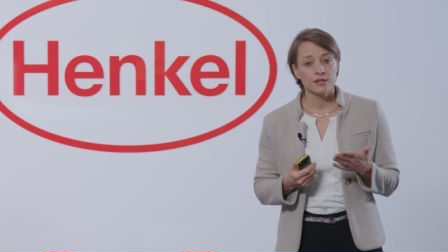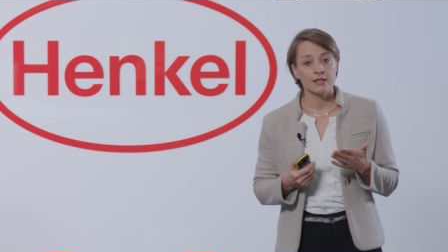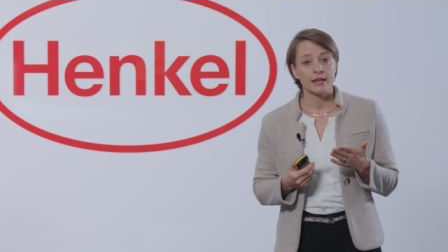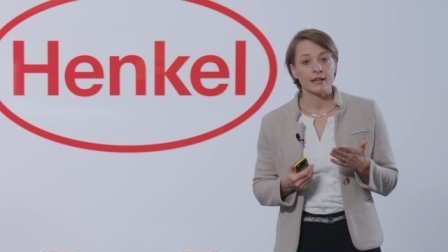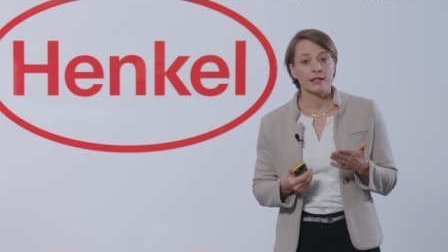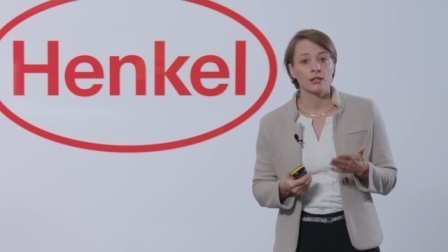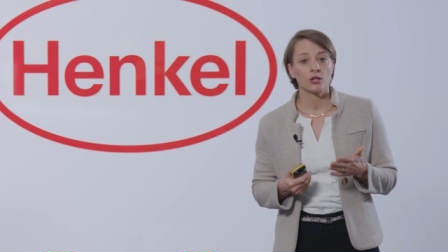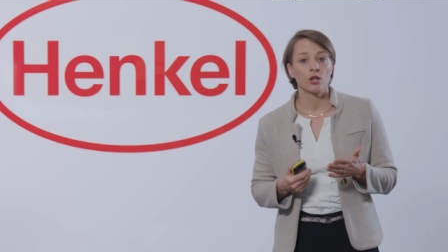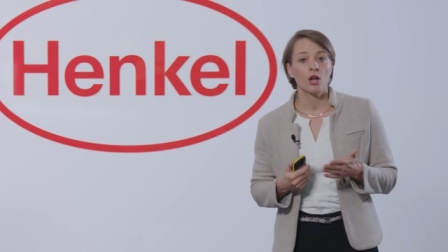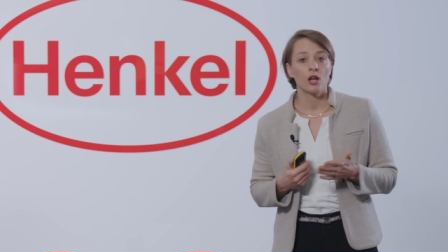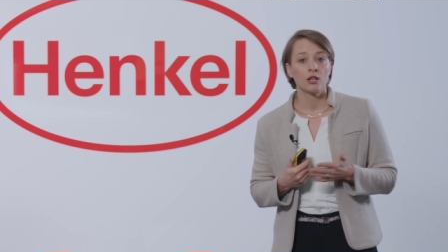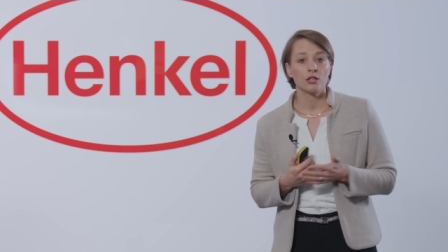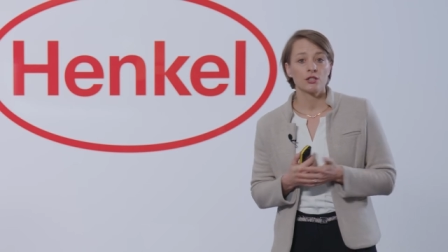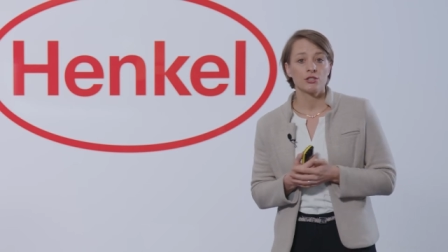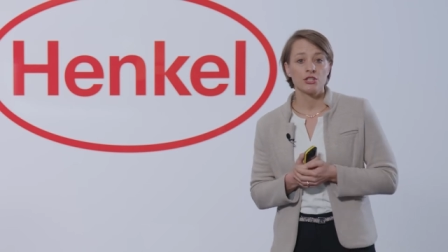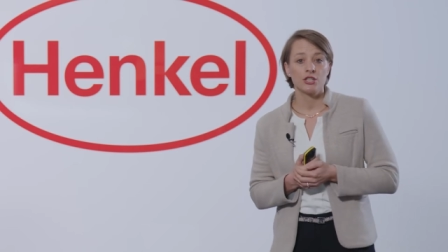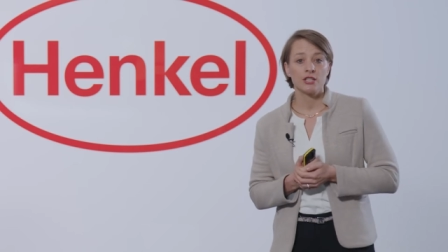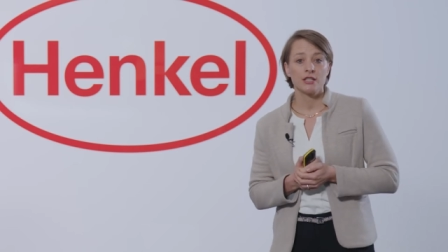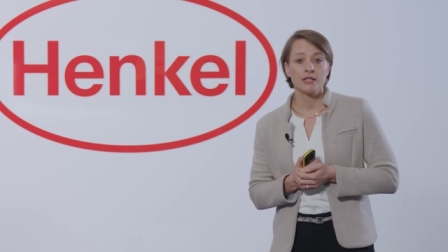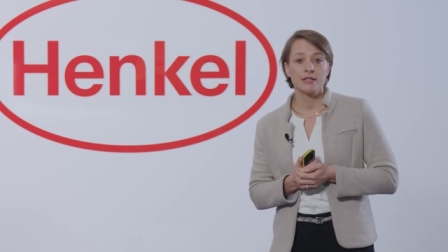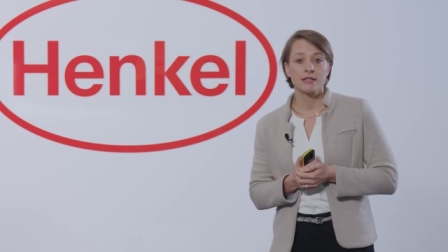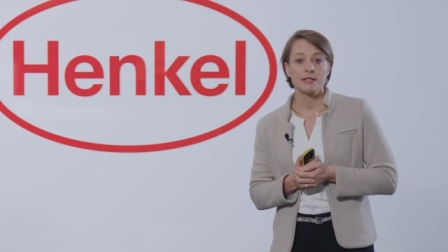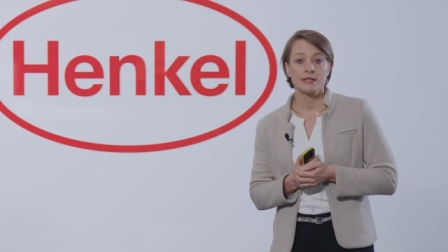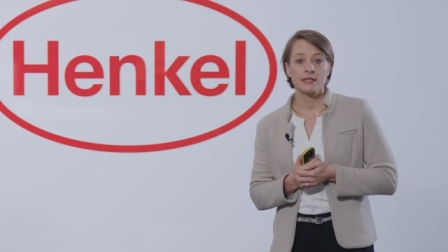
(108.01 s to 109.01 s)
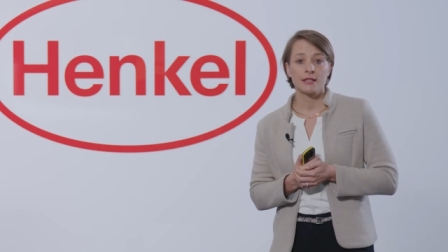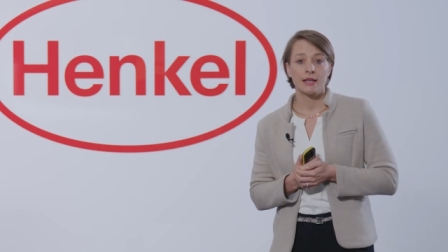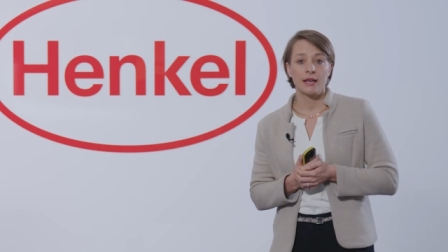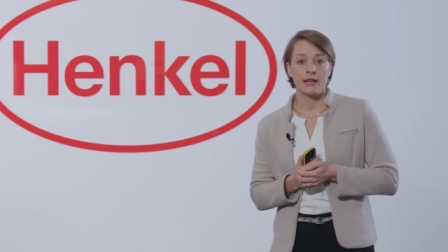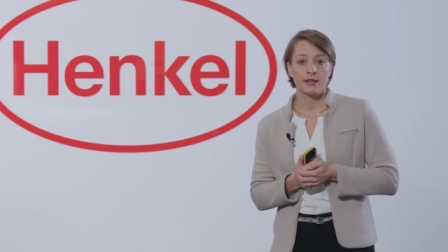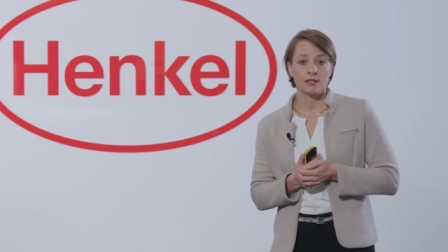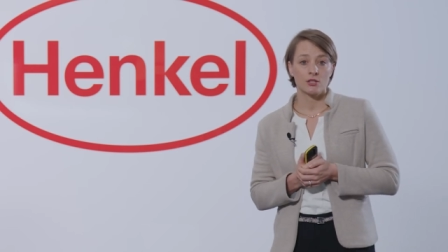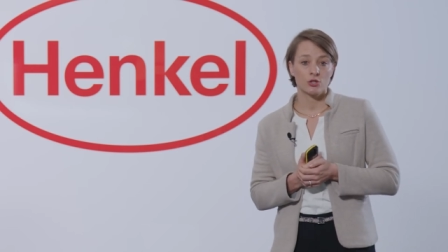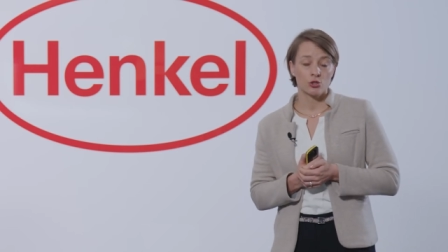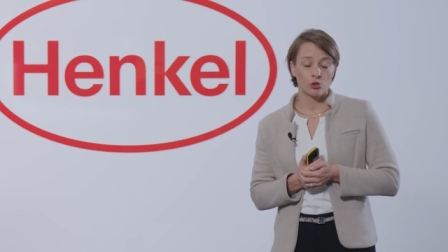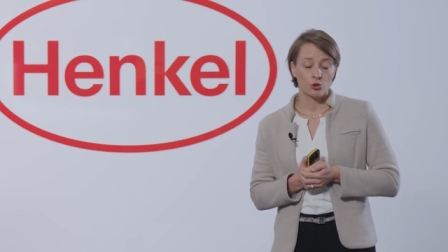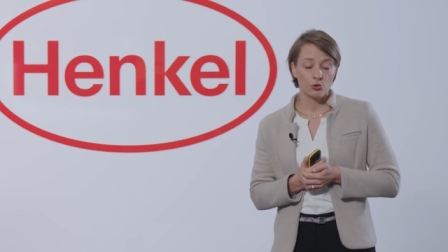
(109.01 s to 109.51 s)
technologies
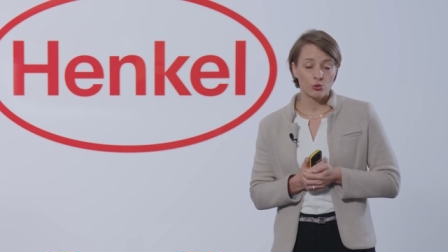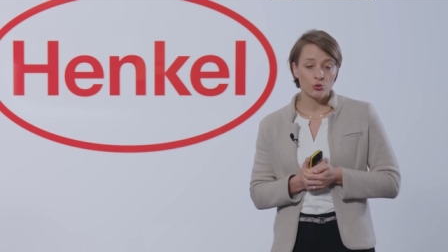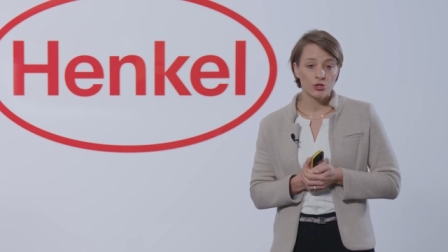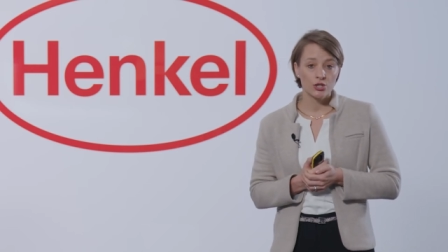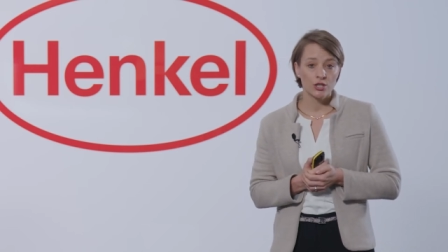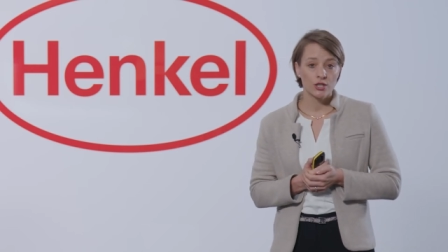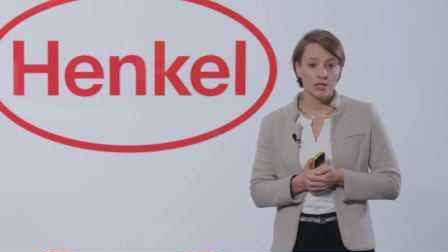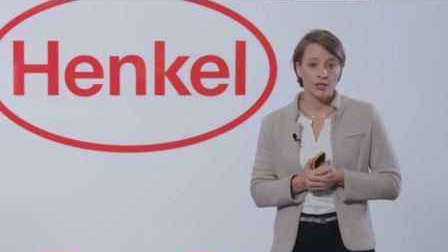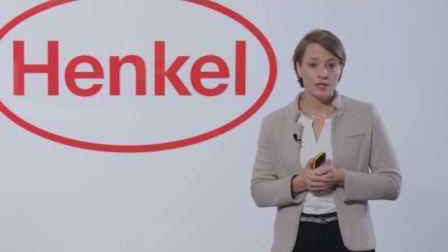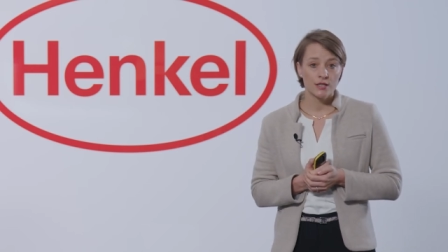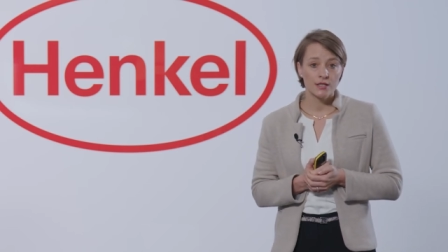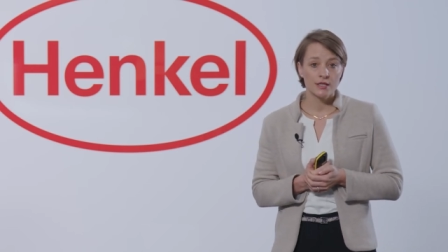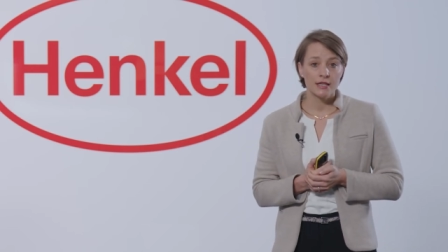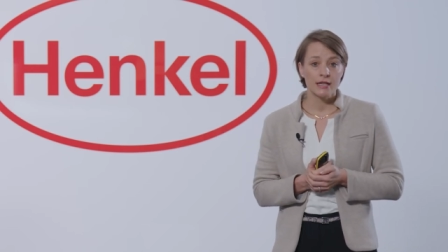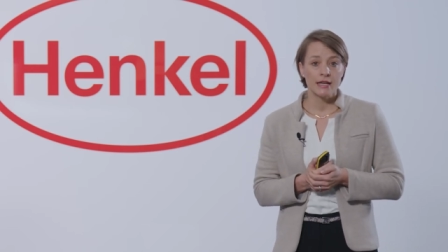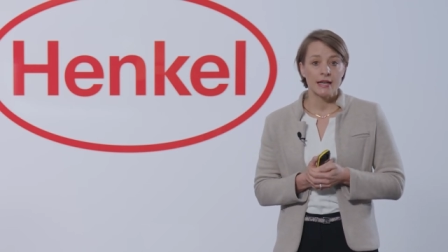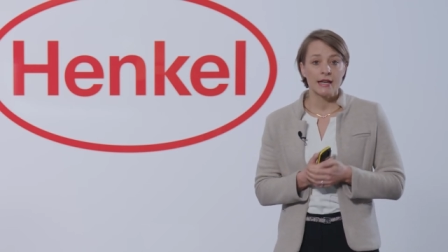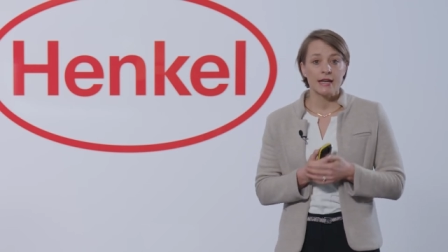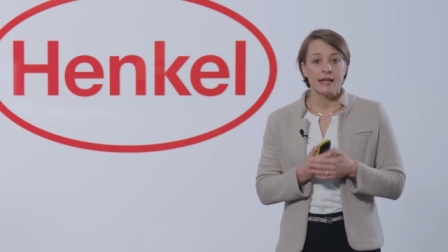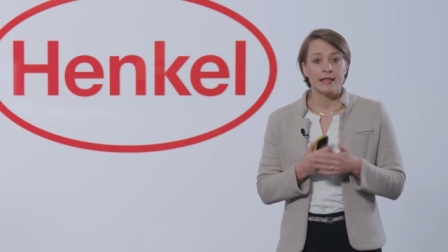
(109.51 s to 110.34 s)
and solutions